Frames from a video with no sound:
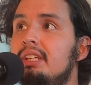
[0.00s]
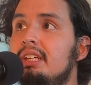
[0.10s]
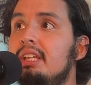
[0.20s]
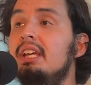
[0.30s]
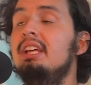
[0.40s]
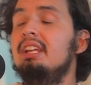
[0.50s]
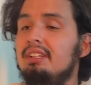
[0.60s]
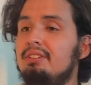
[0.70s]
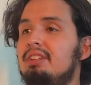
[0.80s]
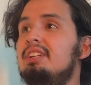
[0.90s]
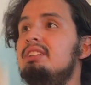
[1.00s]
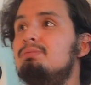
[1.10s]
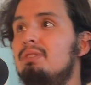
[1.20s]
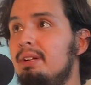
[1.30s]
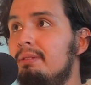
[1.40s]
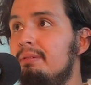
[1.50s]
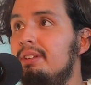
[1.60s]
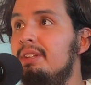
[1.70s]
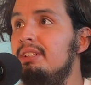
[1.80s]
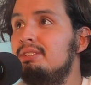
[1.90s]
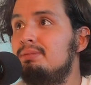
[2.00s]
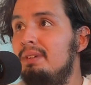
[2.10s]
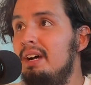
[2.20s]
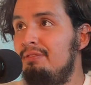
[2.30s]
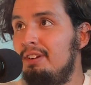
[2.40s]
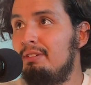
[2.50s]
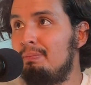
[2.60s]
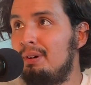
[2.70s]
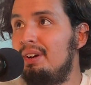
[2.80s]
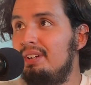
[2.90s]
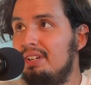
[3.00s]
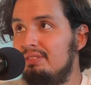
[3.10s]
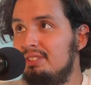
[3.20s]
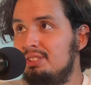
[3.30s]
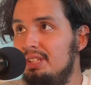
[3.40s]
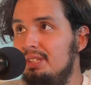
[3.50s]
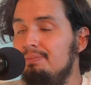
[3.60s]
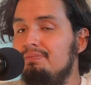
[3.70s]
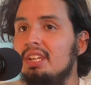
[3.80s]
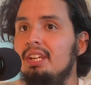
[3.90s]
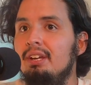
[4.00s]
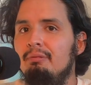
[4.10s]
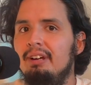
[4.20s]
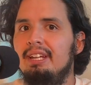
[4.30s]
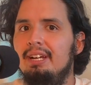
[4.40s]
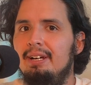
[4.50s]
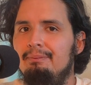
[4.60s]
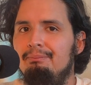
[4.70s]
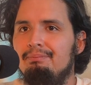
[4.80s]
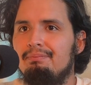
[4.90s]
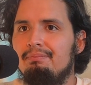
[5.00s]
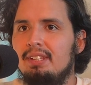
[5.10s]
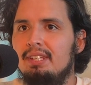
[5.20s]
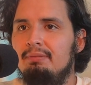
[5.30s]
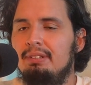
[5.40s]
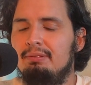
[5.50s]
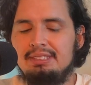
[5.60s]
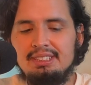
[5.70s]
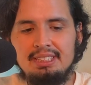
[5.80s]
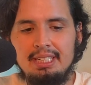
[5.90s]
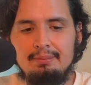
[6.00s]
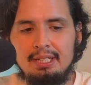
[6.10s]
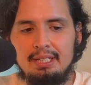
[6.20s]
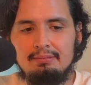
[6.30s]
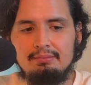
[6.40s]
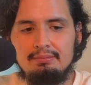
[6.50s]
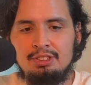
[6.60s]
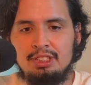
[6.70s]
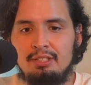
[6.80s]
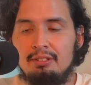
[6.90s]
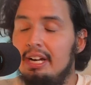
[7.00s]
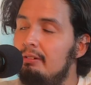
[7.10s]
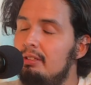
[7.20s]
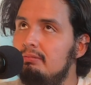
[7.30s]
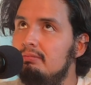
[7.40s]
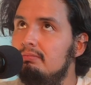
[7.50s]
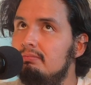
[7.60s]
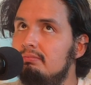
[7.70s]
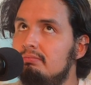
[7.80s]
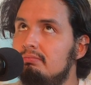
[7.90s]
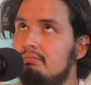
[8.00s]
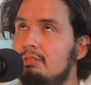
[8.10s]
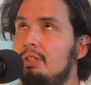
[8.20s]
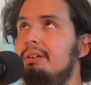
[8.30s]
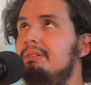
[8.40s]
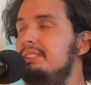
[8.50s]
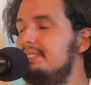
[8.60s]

There's my favorite part of the show when what's his name? General Iroh? No, wait, what's his name?